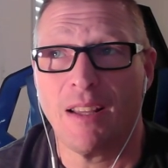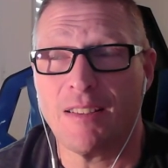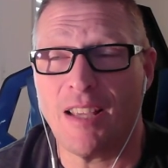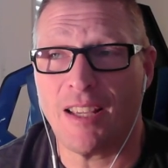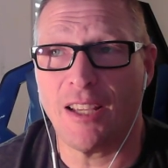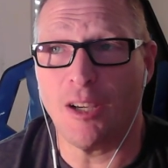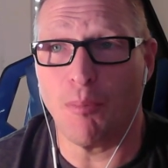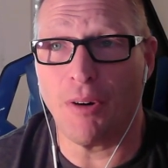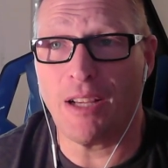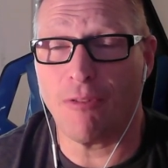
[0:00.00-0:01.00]
taking a
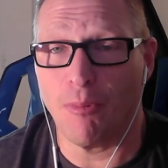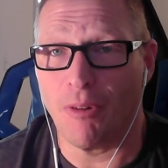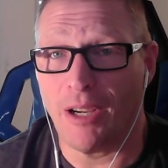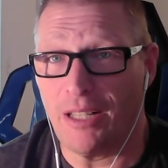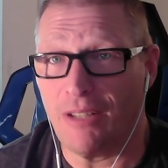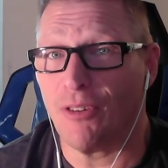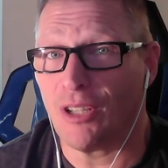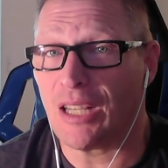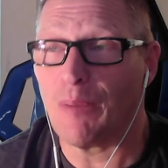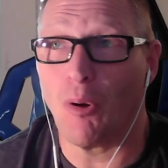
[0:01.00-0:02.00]
break from writing for
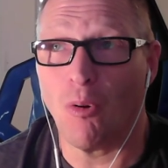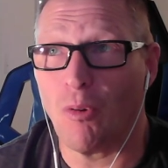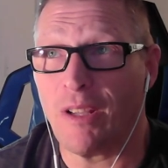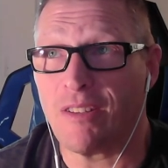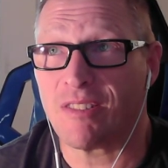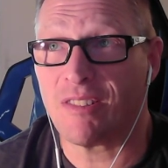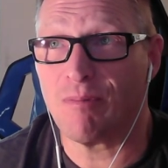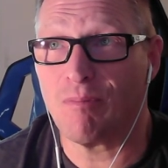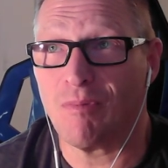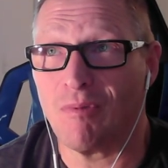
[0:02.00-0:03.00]
a couple of weeks